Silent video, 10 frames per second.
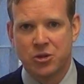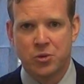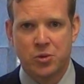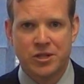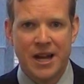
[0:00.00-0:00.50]

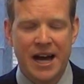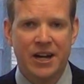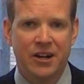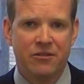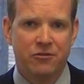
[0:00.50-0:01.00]
which was
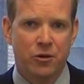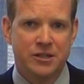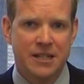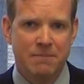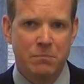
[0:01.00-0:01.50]

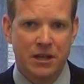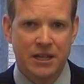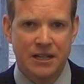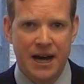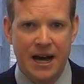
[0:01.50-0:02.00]
$914
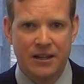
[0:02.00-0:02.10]
billion.